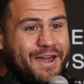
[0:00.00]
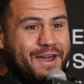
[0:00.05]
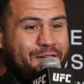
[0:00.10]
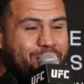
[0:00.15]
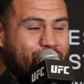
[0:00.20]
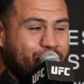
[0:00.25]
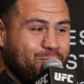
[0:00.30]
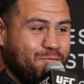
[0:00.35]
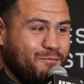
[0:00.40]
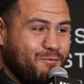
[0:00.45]

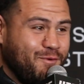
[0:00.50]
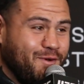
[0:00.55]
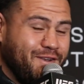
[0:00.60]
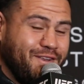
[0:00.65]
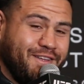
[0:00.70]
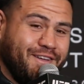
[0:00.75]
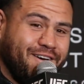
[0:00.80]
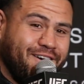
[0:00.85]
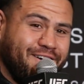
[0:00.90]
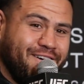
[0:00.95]
Yeah,
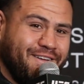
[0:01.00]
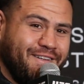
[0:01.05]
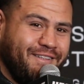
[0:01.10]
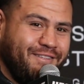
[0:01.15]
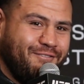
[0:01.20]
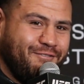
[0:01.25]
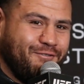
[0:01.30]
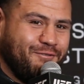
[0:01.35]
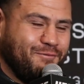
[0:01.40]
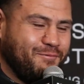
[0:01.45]
Whittaker,
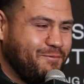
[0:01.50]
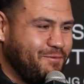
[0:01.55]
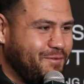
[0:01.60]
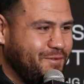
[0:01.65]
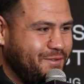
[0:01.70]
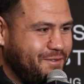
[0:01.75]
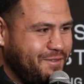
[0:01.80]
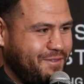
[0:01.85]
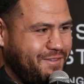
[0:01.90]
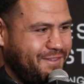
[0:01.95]
he's from
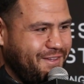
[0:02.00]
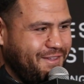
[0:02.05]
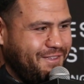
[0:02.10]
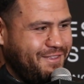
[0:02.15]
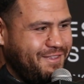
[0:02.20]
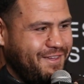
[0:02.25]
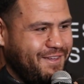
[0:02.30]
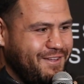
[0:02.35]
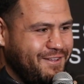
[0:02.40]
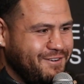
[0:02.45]

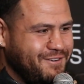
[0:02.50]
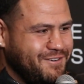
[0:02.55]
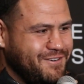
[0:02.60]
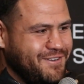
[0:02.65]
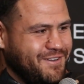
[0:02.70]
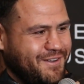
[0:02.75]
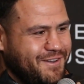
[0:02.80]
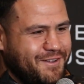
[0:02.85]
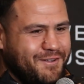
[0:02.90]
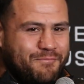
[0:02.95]
C-Town.
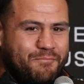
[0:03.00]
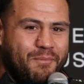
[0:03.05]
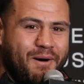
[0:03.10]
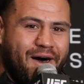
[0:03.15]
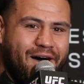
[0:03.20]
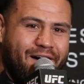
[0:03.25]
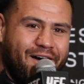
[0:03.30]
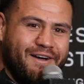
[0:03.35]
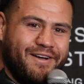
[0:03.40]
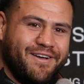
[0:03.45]

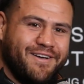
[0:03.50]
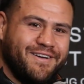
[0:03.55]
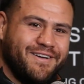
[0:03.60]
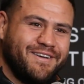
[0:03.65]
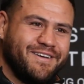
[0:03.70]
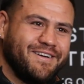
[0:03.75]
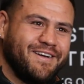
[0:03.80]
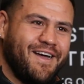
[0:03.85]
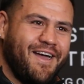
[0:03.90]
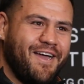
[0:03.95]
Mark,
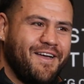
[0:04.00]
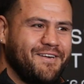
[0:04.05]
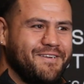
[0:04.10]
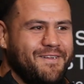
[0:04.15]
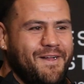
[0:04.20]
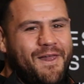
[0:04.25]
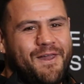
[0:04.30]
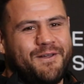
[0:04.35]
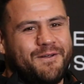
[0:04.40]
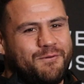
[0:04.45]

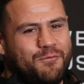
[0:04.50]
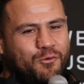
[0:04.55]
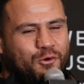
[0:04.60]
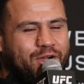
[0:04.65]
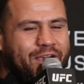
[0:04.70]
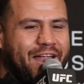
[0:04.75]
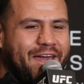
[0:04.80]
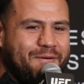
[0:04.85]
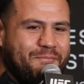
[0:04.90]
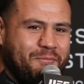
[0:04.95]
we'll
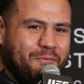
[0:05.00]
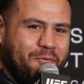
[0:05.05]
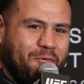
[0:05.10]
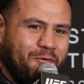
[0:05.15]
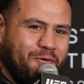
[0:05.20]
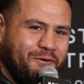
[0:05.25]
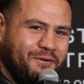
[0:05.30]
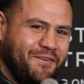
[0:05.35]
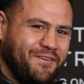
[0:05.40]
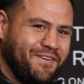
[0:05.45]
claim
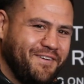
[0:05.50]
more.